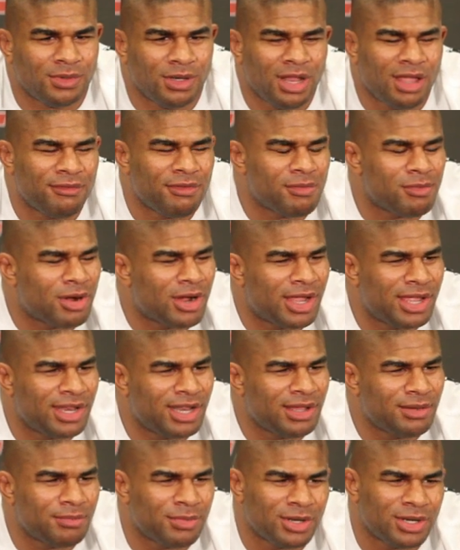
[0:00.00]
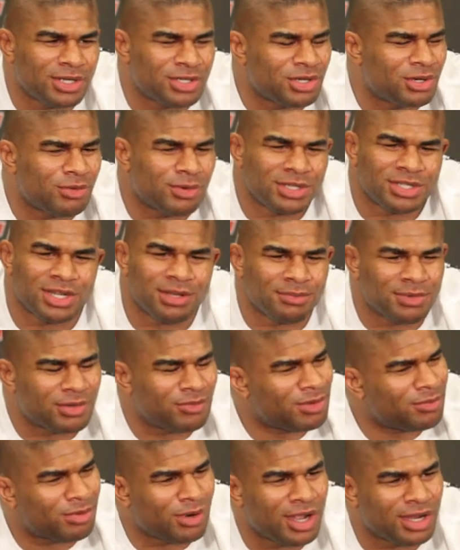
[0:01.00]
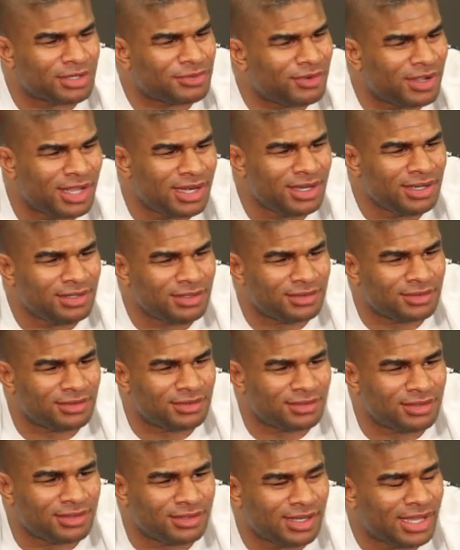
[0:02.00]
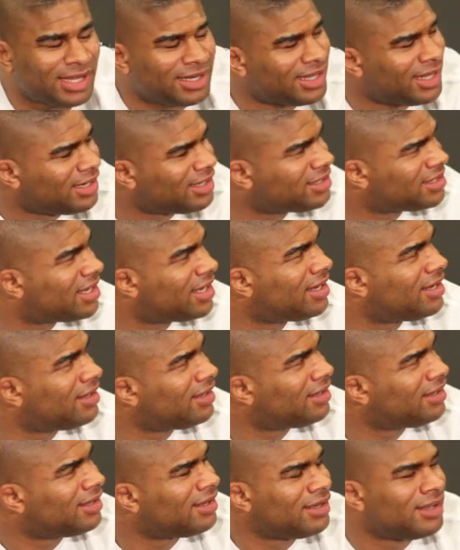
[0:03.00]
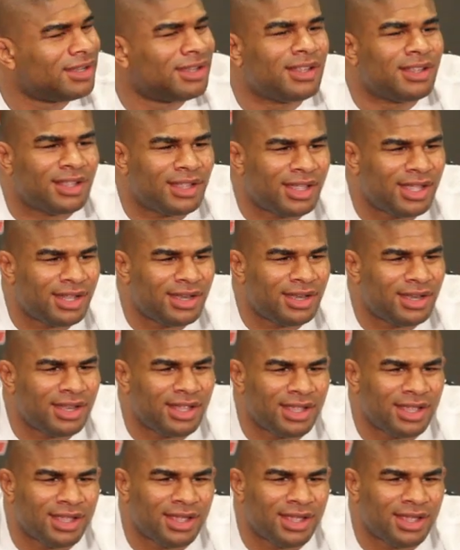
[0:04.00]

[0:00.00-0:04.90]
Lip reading: love him or hate him, but it's always something when Brock's fighting, like Dana said. And